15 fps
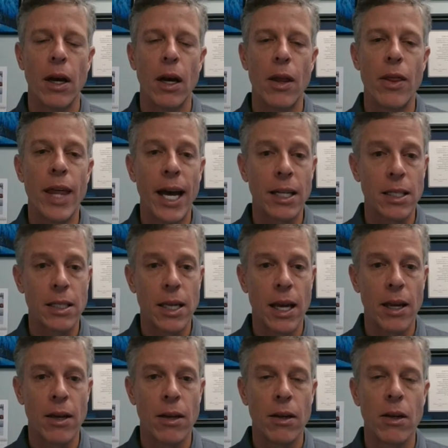Uh, that
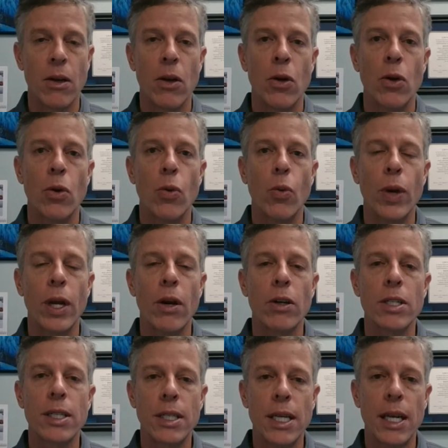said, we
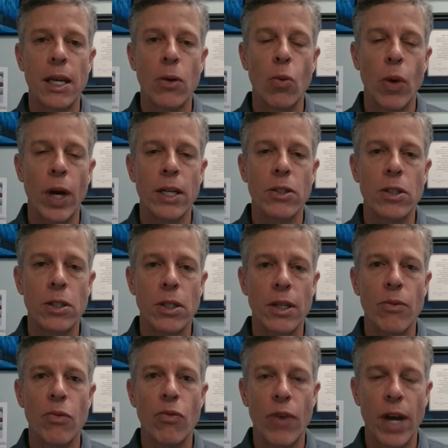are seeing ways
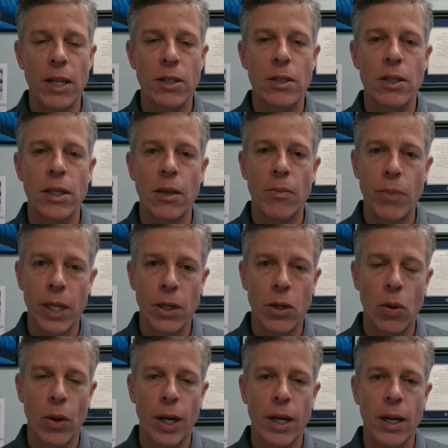to invest in
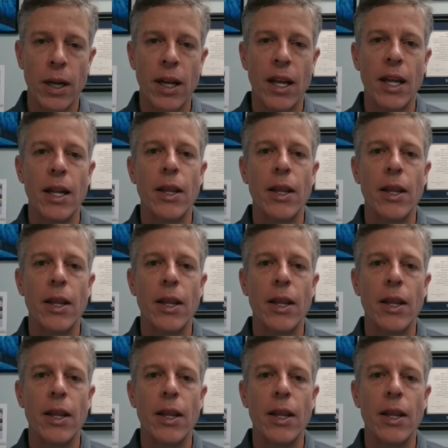Bitcoin